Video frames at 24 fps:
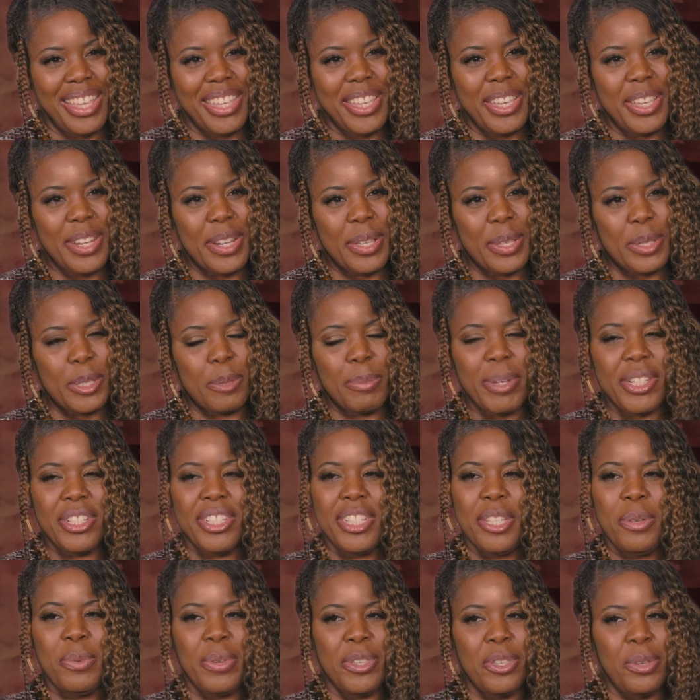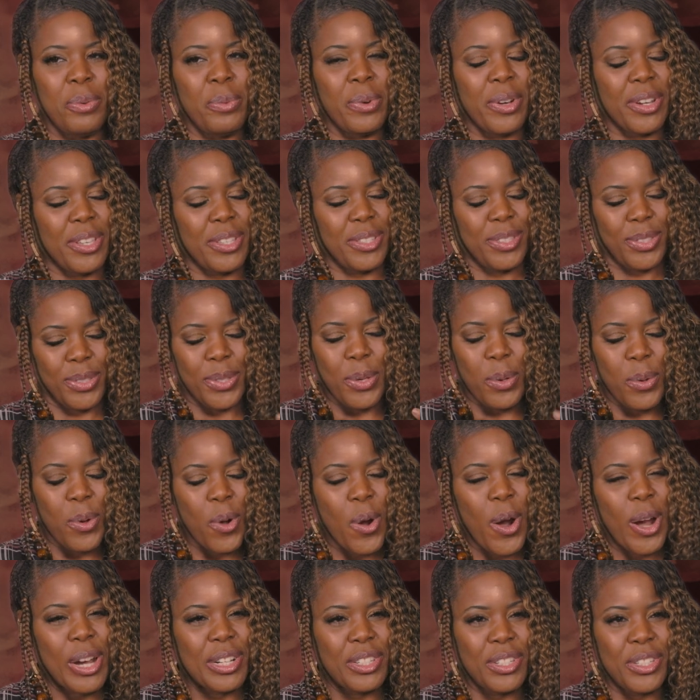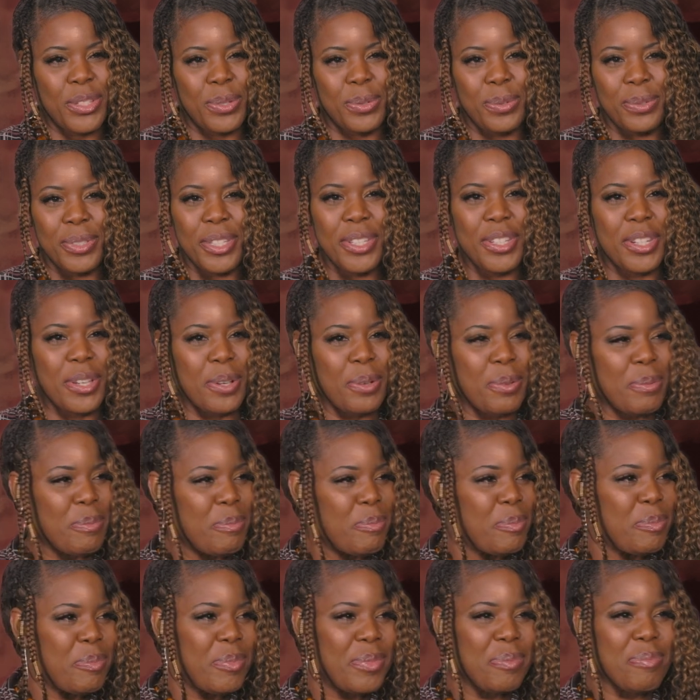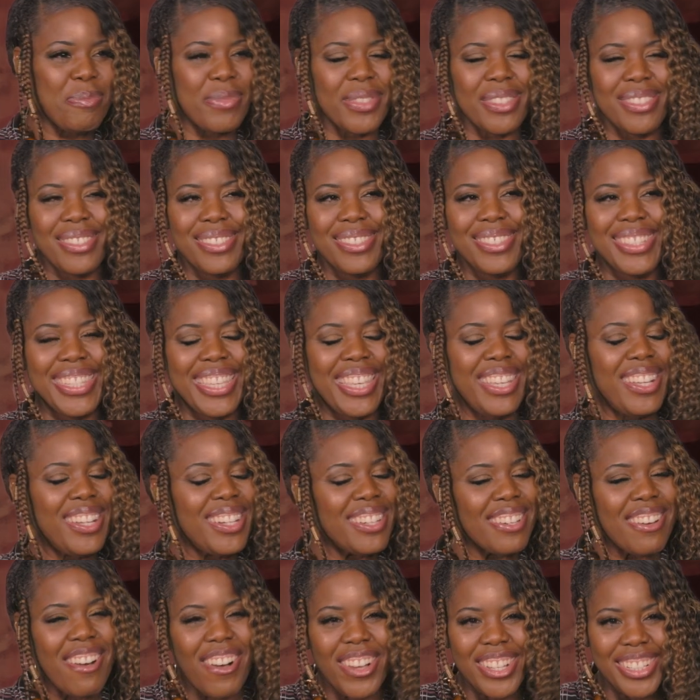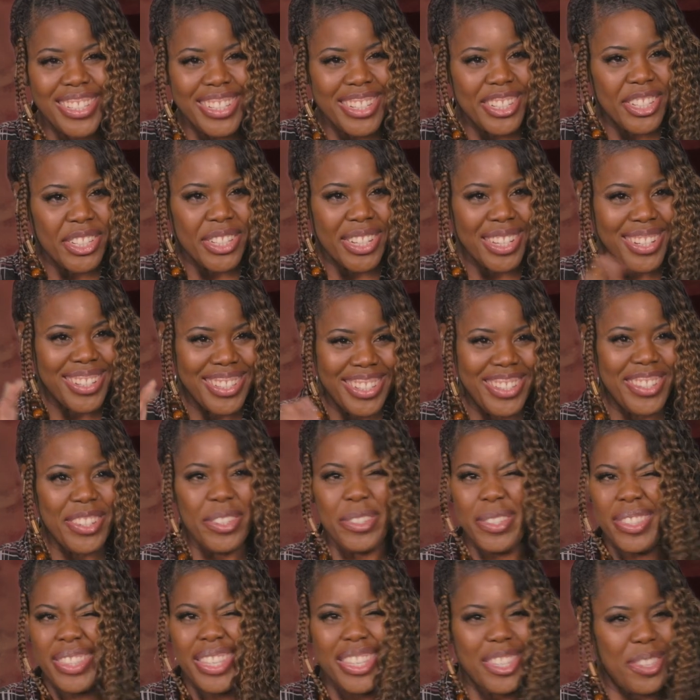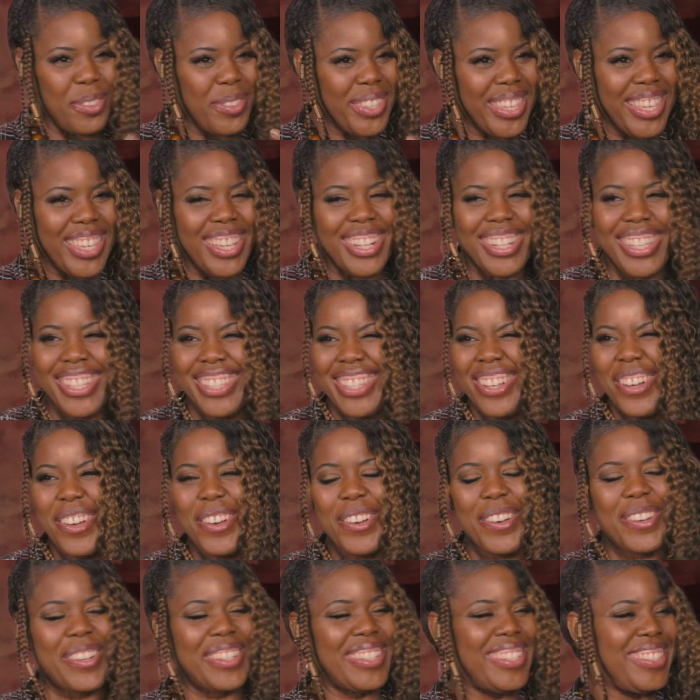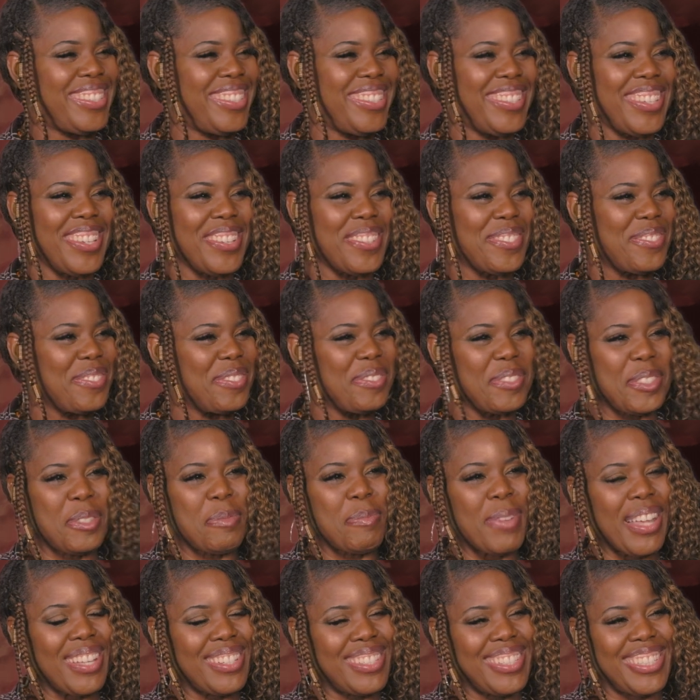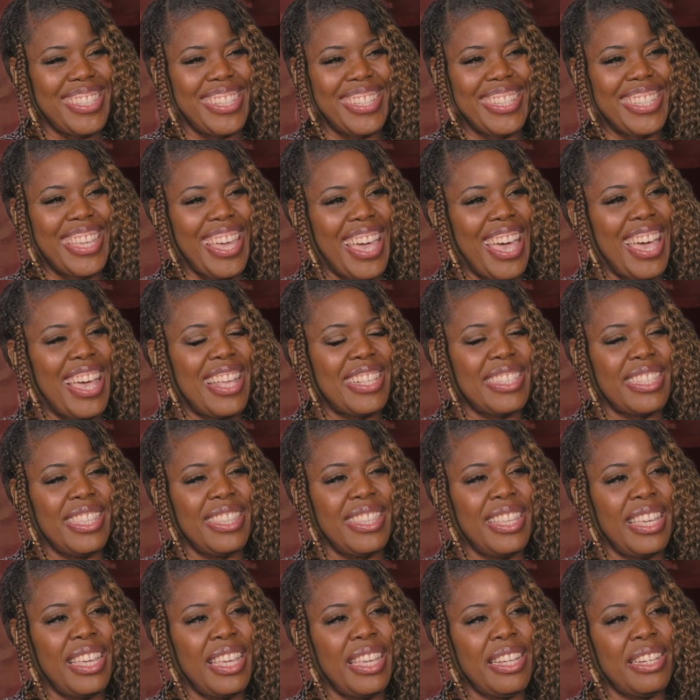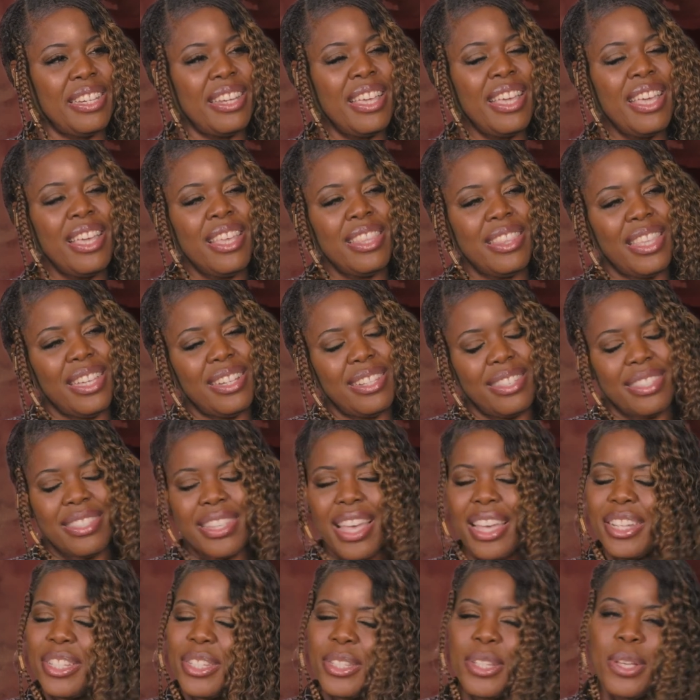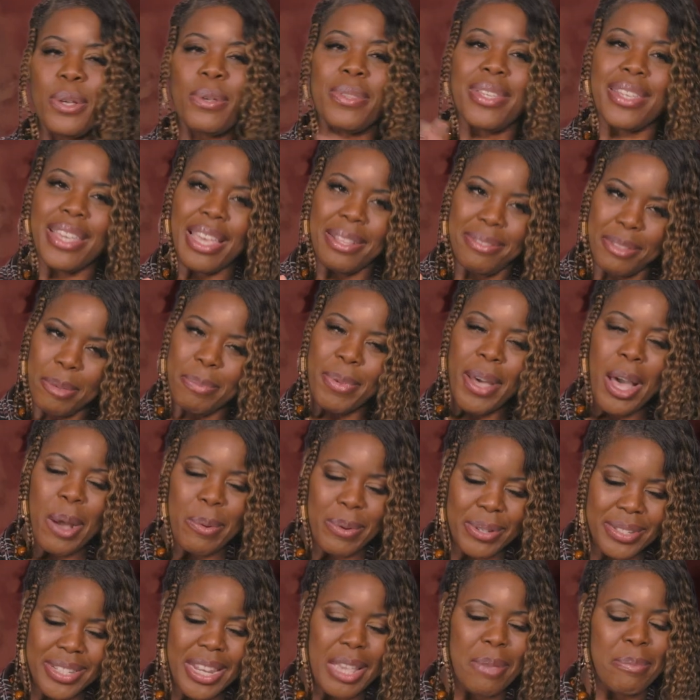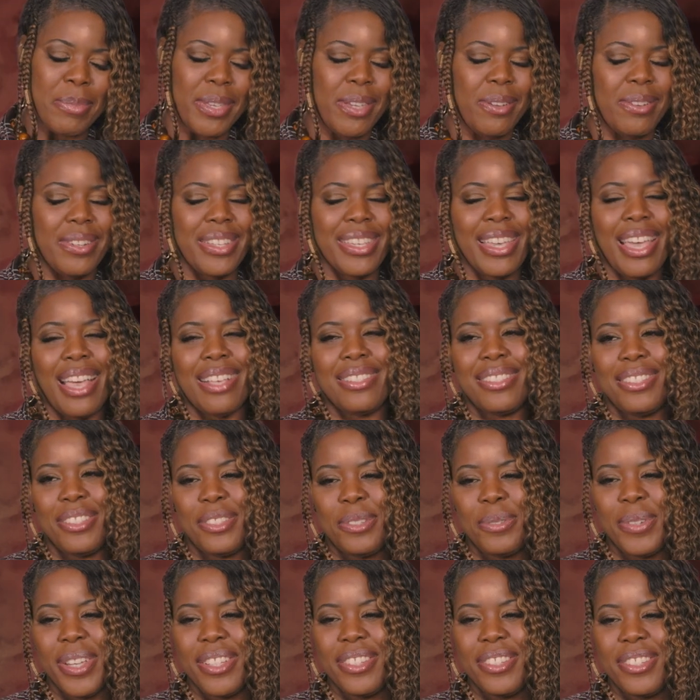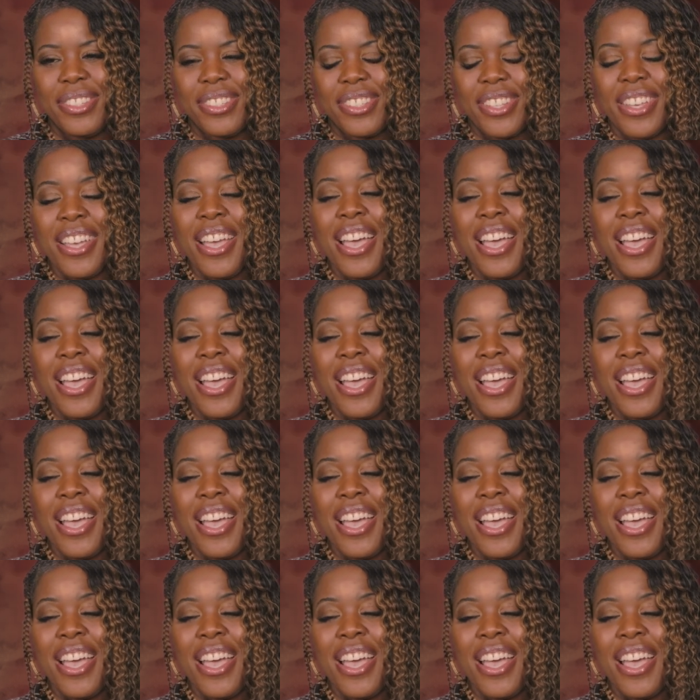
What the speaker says: especially when you work so hard to, kill an audition. You think you kill it. Oh, you're about to get cast. And then they decide to go, the powers that be or the casting directors